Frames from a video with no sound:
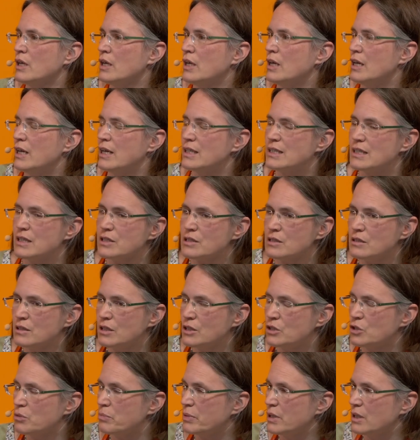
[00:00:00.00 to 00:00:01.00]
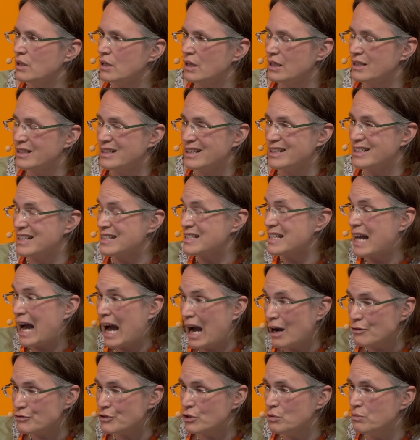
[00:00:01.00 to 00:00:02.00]
it doesn't
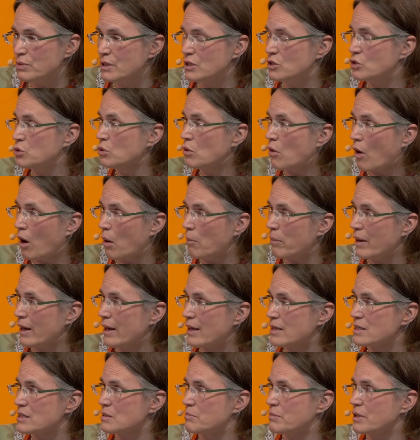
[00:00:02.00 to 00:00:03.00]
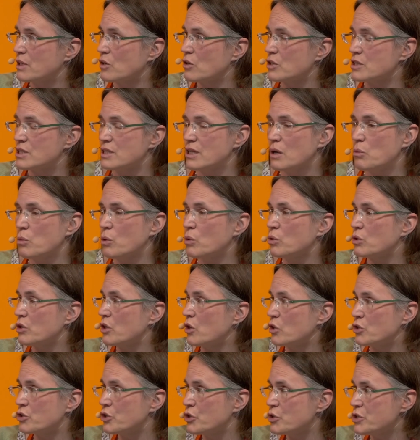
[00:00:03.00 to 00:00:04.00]
have to be too complex, because they would
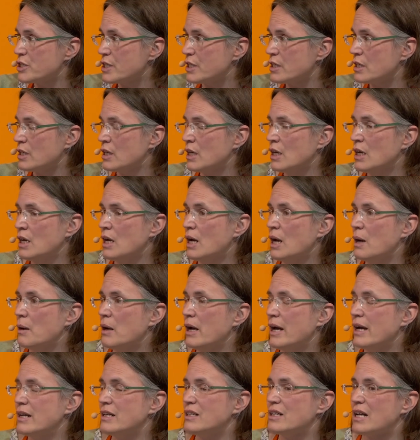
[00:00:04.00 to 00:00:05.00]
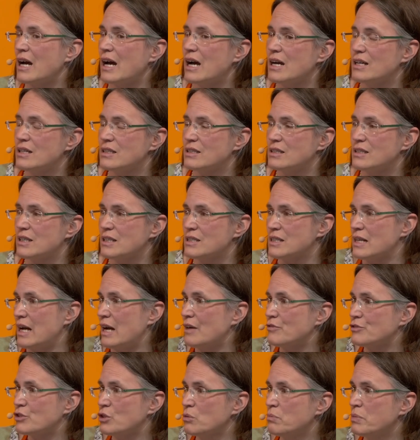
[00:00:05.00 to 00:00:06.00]
not use it, and it doesn't
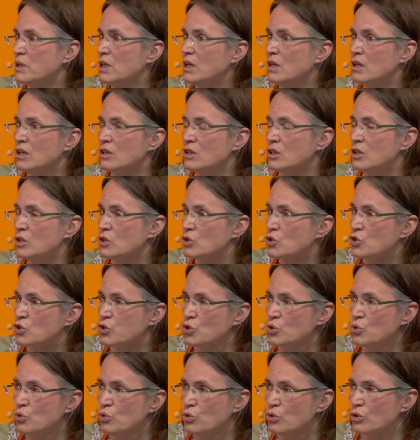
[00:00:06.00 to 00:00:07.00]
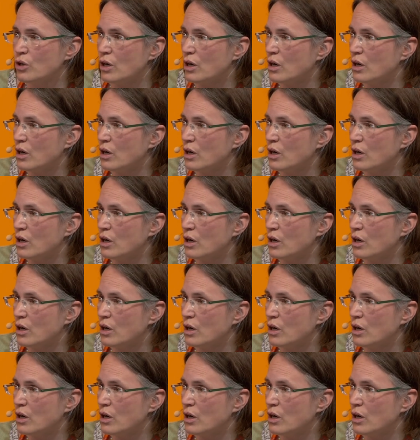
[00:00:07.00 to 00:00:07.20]
have to be too